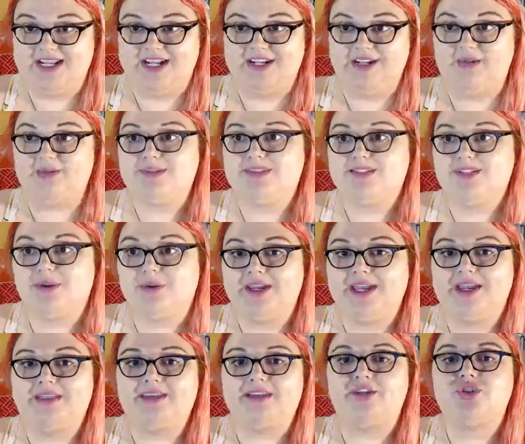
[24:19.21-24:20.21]
you still
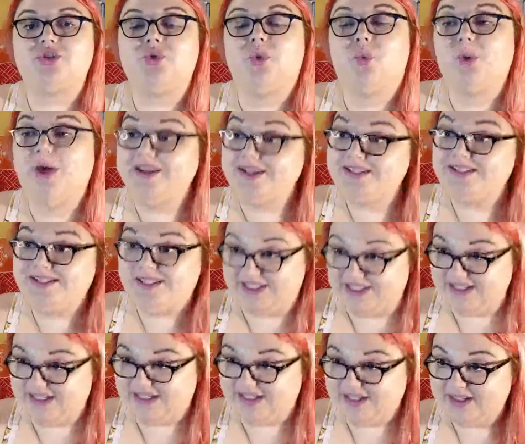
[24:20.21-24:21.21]
get the
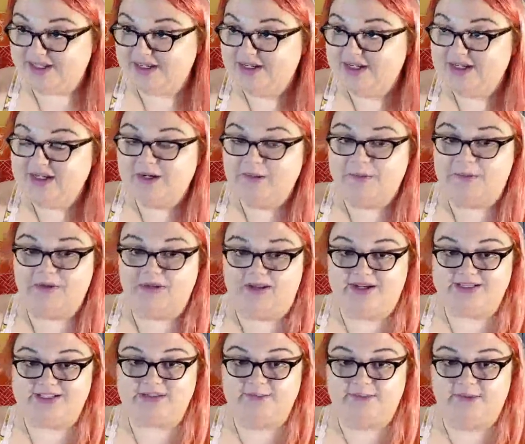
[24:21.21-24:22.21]
20
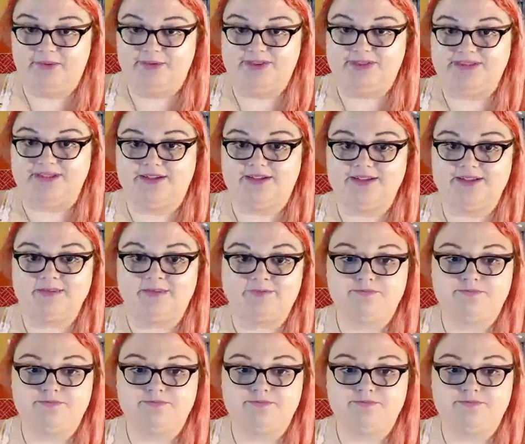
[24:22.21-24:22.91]
plus bonuses.